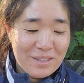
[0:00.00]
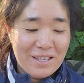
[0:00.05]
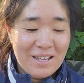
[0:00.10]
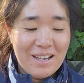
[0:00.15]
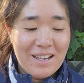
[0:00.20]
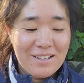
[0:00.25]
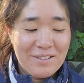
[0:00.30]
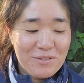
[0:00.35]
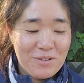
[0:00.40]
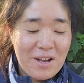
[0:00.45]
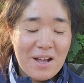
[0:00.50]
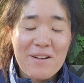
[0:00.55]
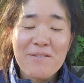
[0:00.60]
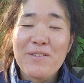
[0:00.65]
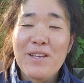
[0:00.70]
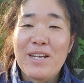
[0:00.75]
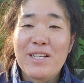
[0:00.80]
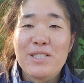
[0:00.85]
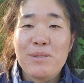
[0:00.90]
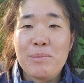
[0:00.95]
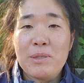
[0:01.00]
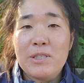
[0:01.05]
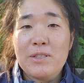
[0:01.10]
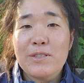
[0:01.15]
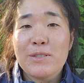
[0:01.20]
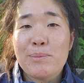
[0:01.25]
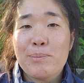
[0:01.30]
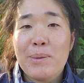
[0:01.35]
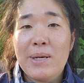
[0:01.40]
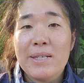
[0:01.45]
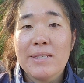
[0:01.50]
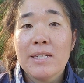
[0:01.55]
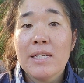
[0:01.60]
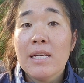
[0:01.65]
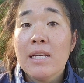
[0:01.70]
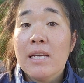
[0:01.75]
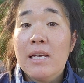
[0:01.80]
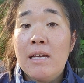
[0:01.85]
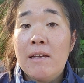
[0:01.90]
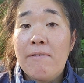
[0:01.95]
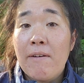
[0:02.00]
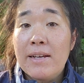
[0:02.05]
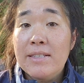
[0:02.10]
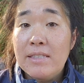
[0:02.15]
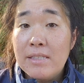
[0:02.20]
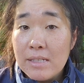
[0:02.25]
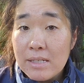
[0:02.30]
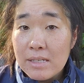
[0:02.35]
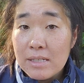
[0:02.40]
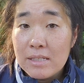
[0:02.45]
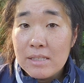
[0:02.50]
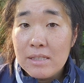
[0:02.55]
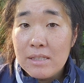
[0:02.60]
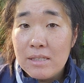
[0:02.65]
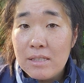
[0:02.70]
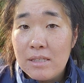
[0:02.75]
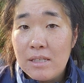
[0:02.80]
that I don't have that experience, but if I did,